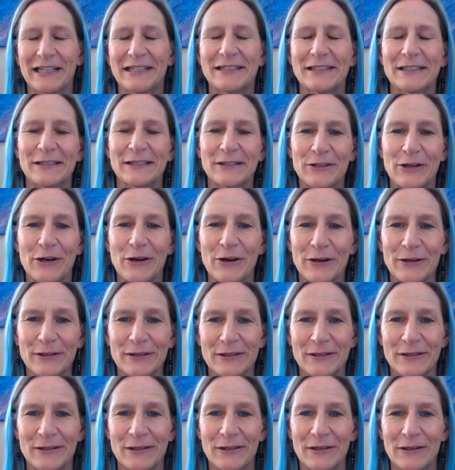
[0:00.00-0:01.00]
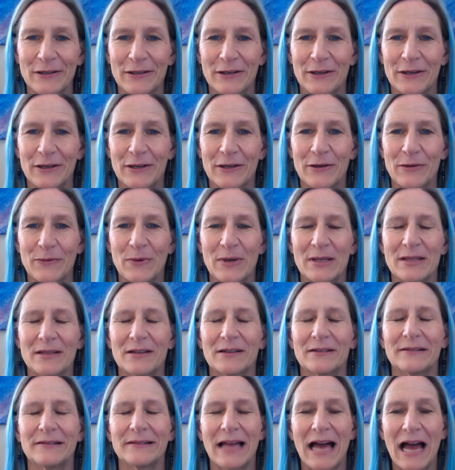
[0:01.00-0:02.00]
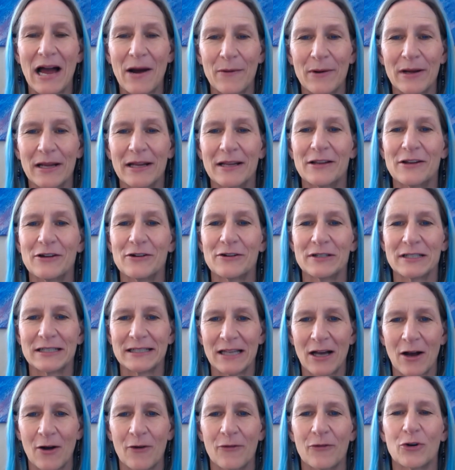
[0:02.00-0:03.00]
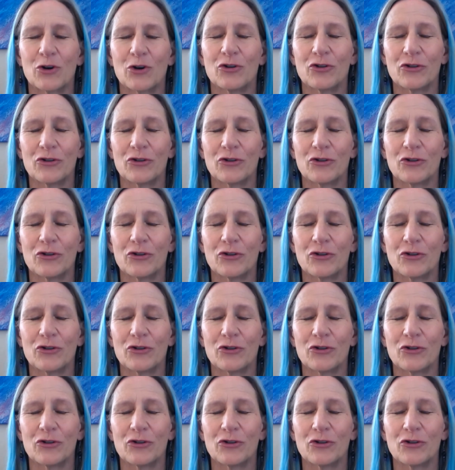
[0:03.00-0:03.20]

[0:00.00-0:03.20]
It starts with allowing yourself,